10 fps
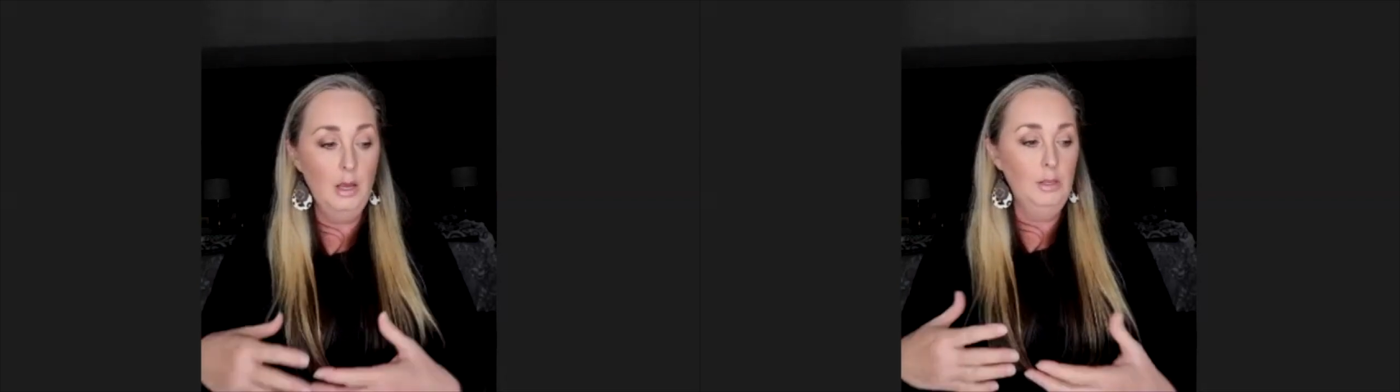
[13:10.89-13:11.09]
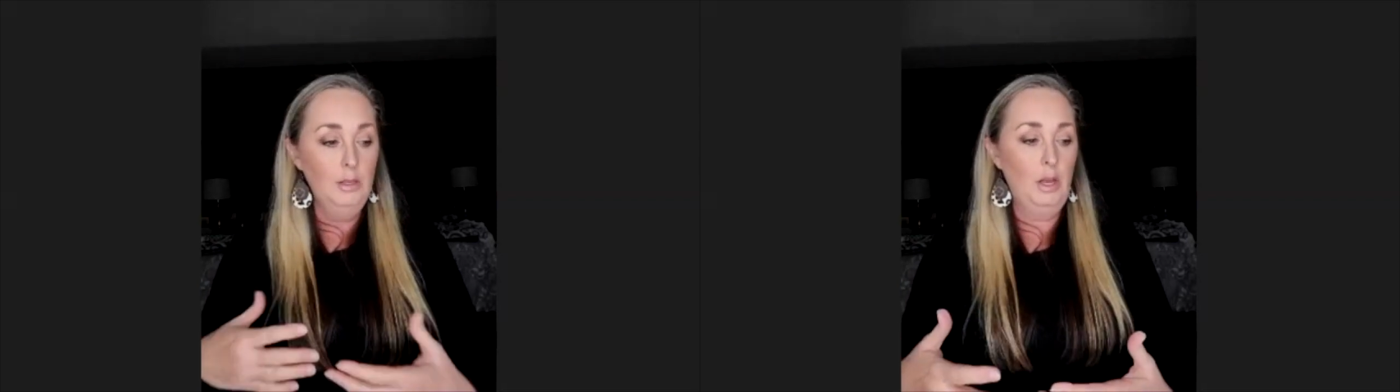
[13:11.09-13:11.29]

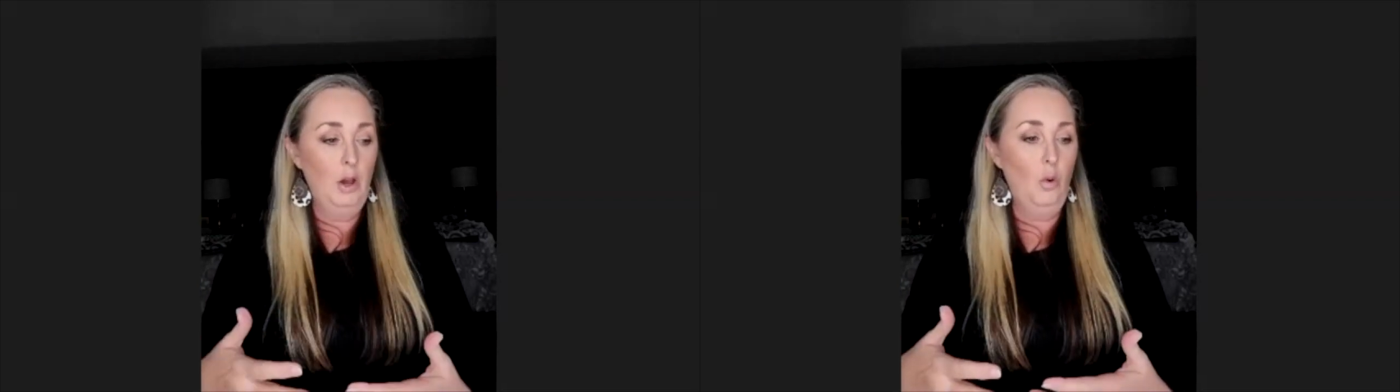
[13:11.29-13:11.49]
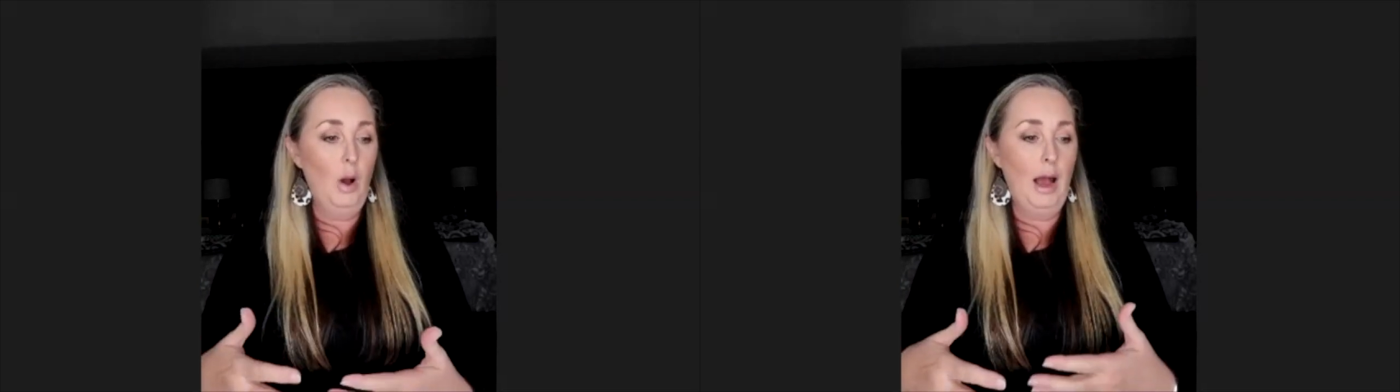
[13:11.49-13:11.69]

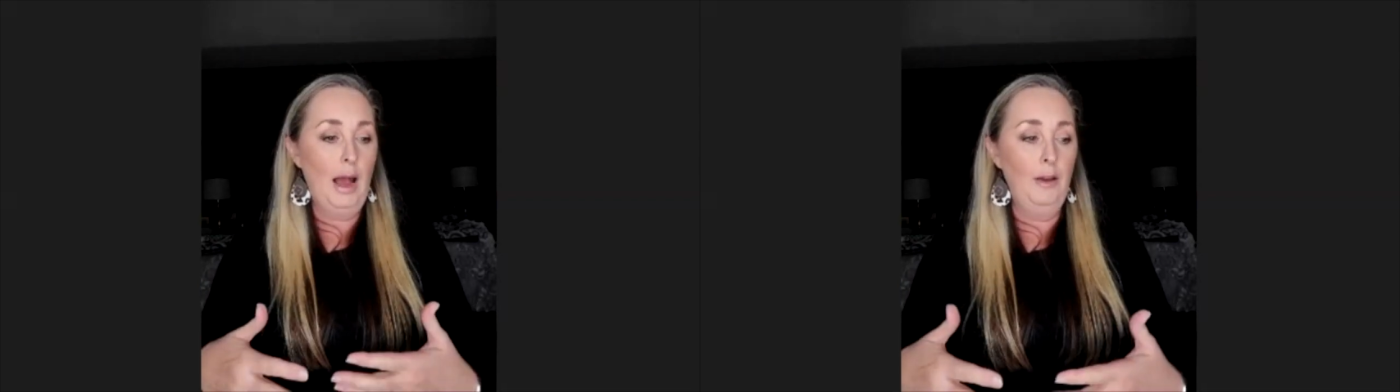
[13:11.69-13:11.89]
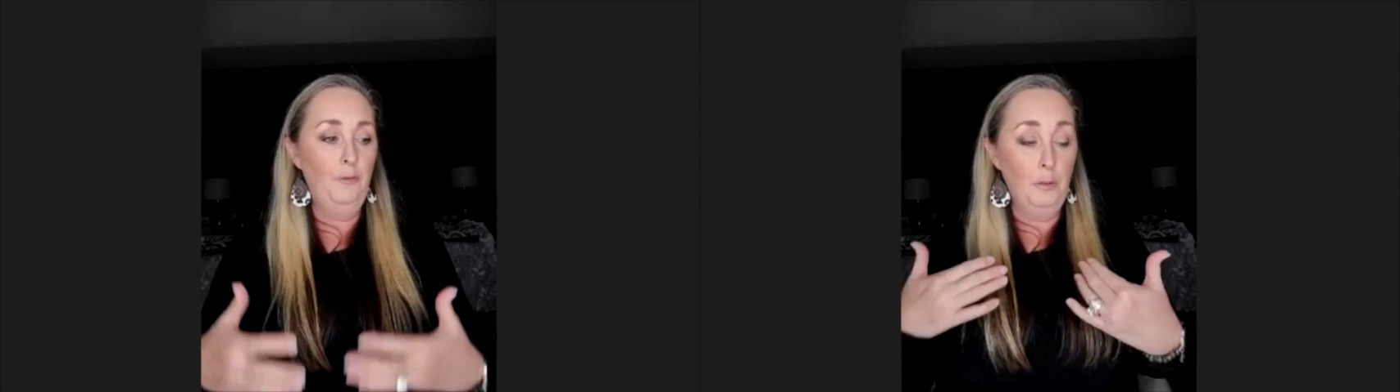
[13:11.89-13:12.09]
So
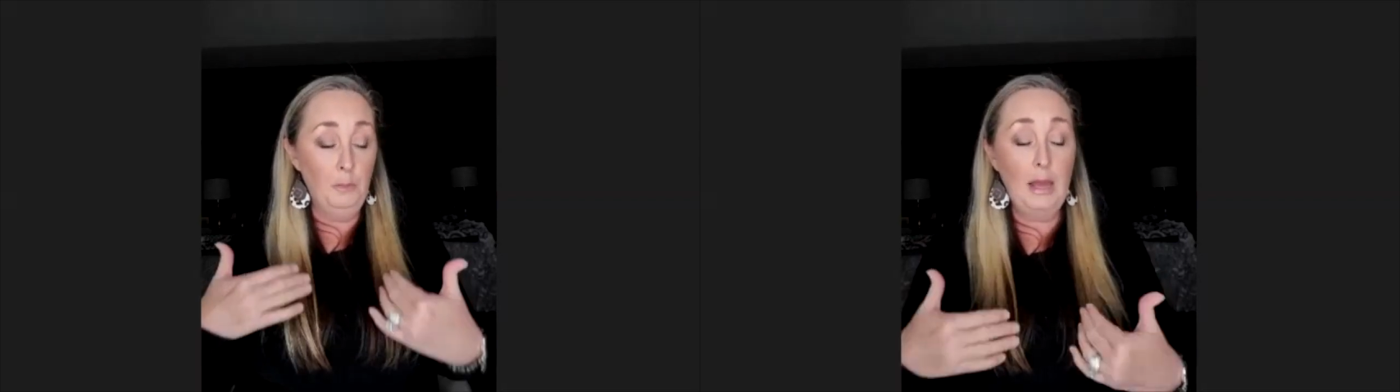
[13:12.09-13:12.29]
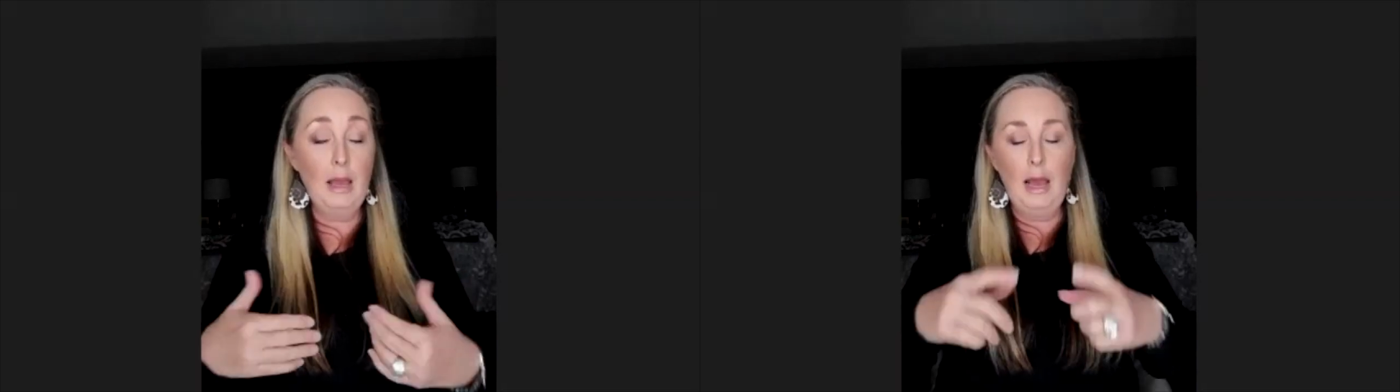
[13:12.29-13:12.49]
for
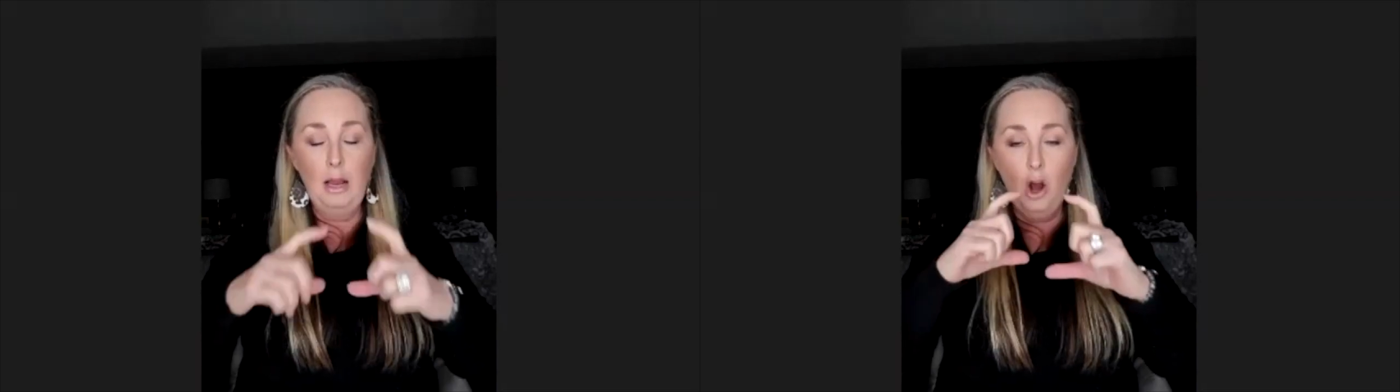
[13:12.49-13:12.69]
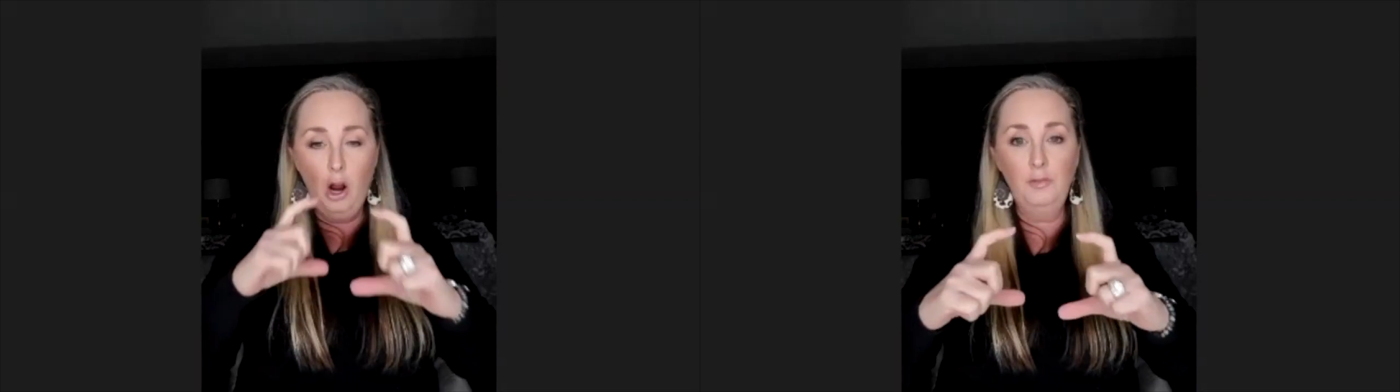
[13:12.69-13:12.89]
me, I
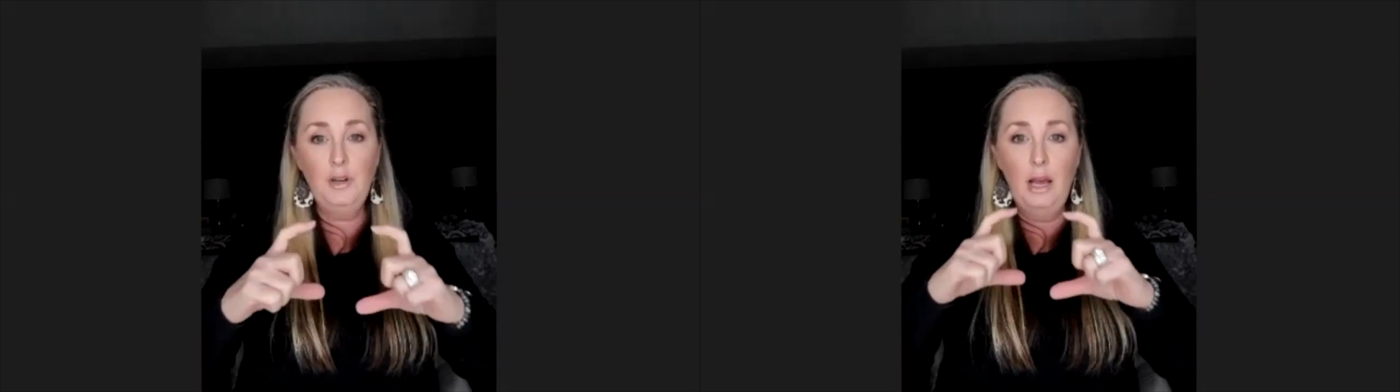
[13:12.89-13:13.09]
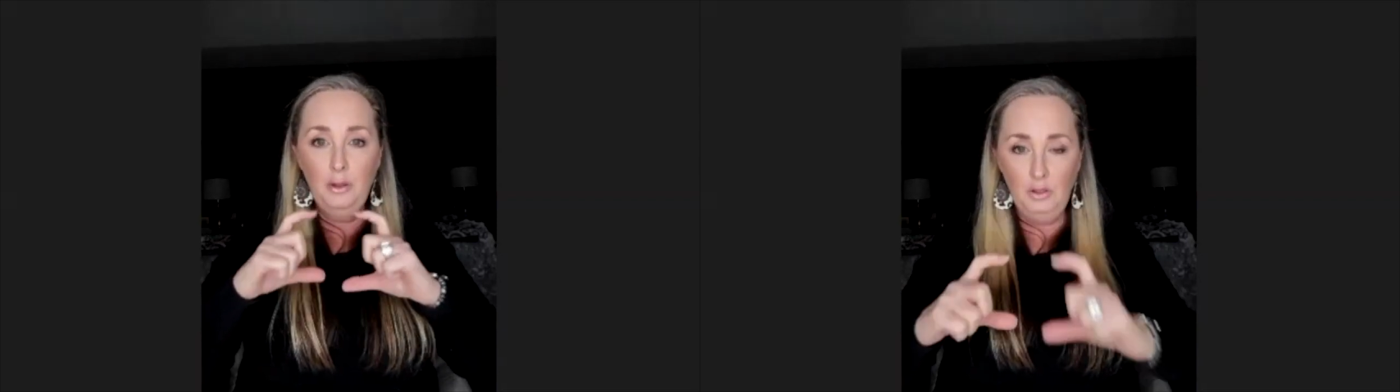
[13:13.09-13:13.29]
carved
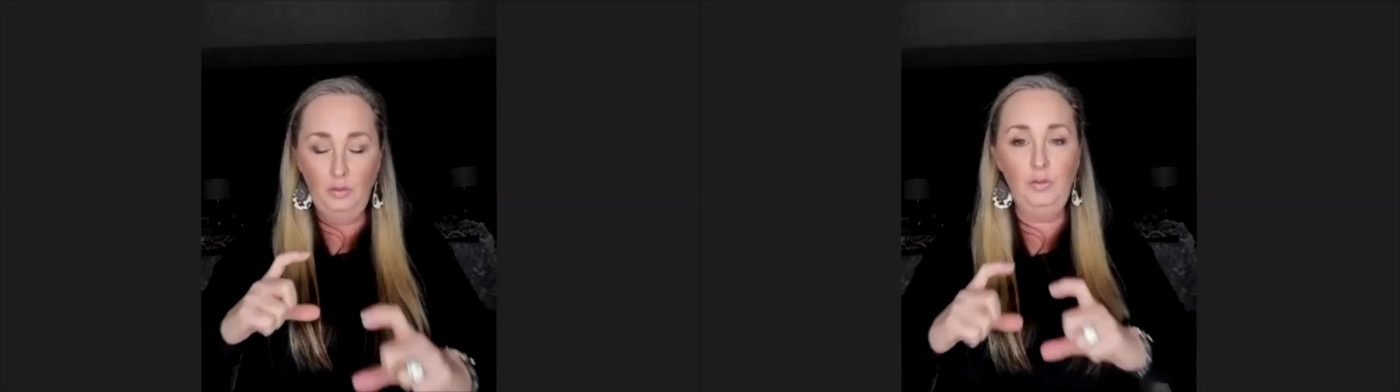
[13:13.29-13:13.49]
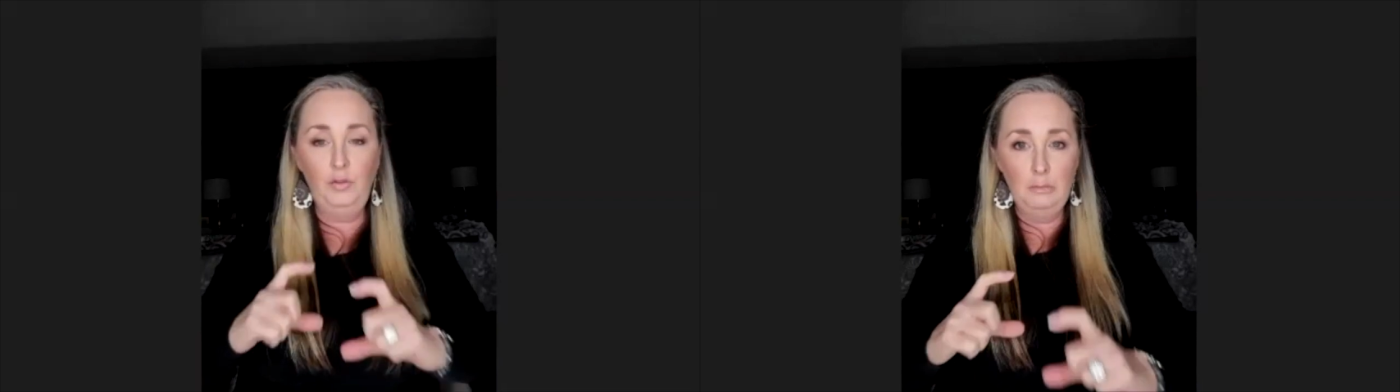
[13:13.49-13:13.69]
out those
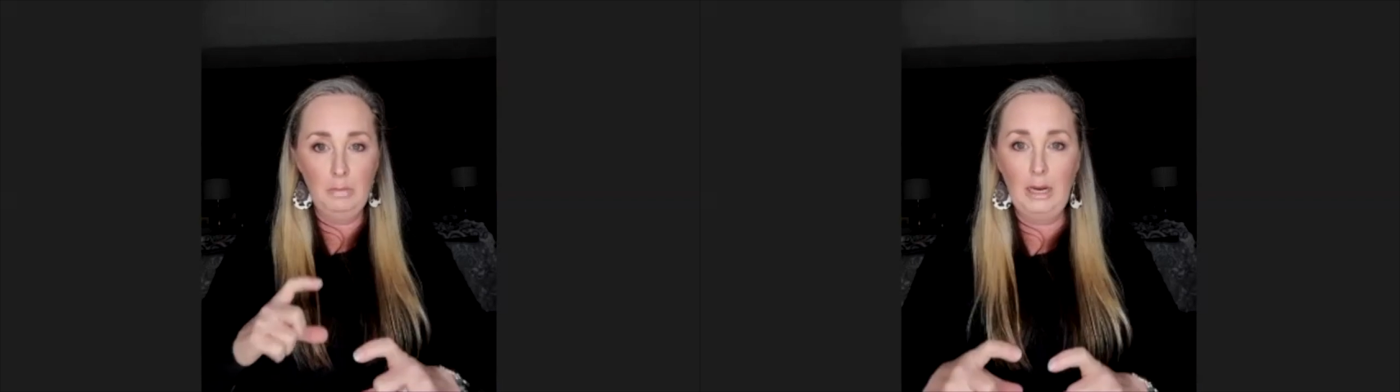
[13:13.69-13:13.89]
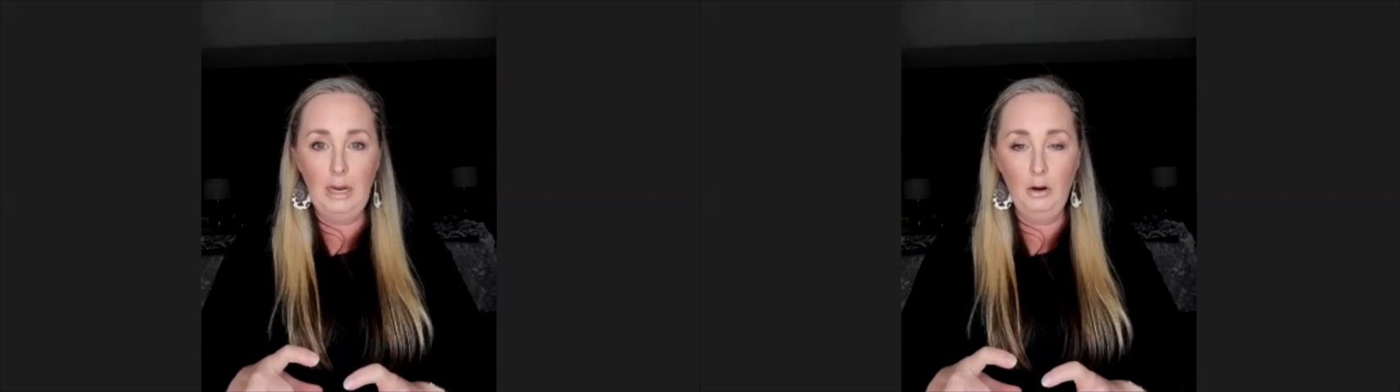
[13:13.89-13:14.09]

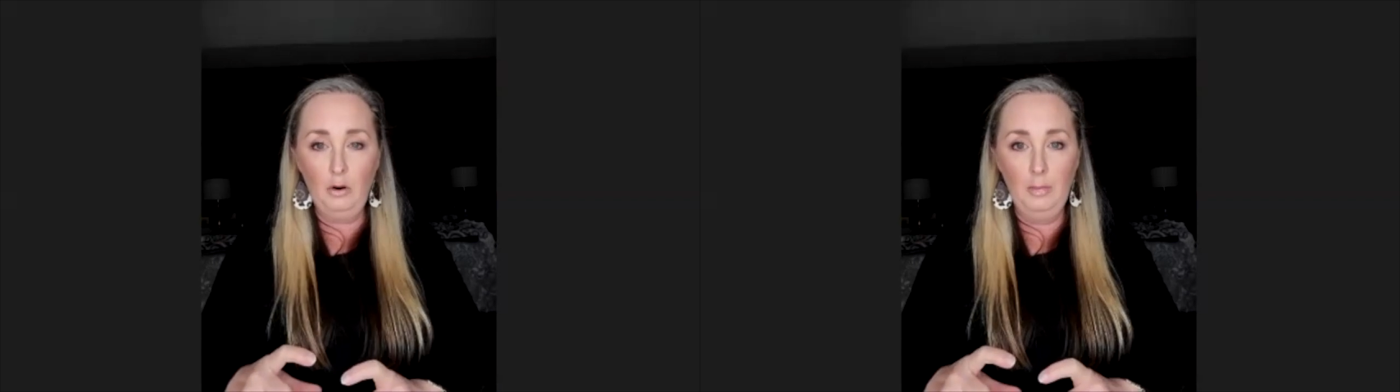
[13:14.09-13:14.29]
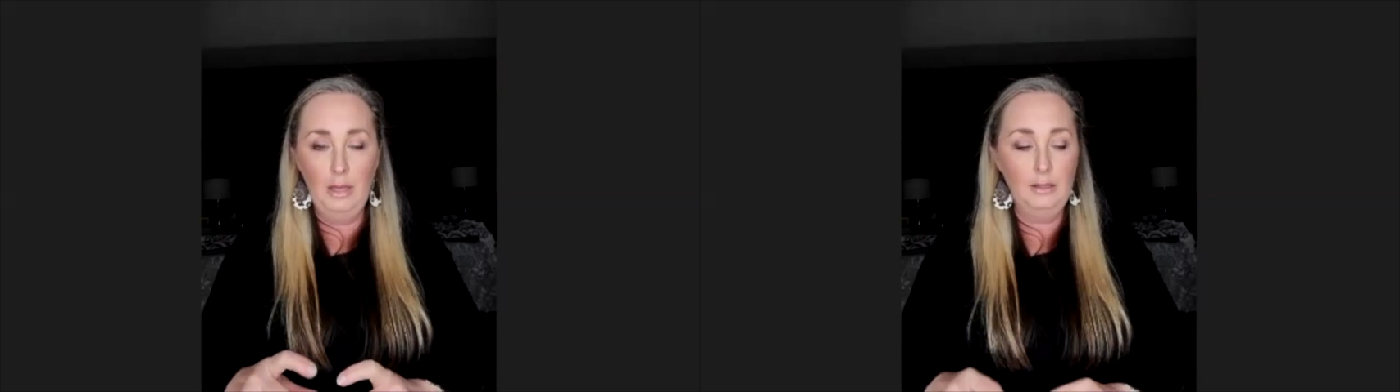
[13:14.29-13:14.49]
15-minute
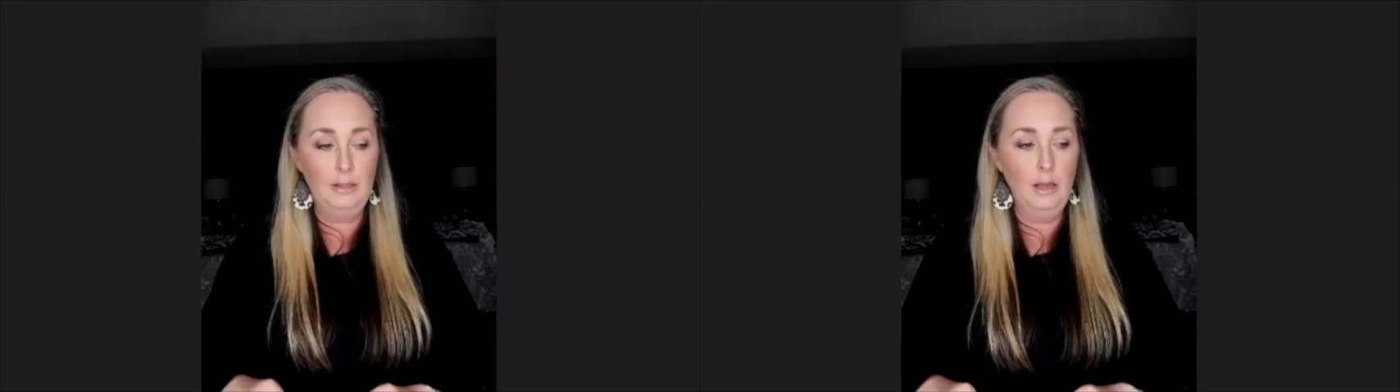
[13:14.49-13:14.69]
increments.